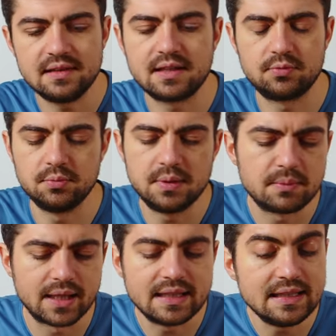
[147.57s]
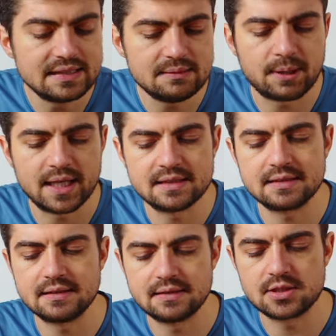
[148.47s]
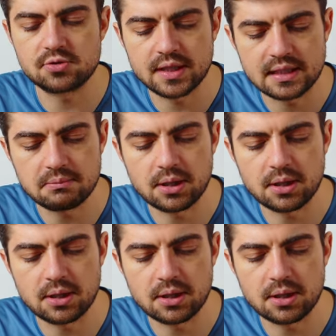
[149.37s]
That would be my easy pace in this training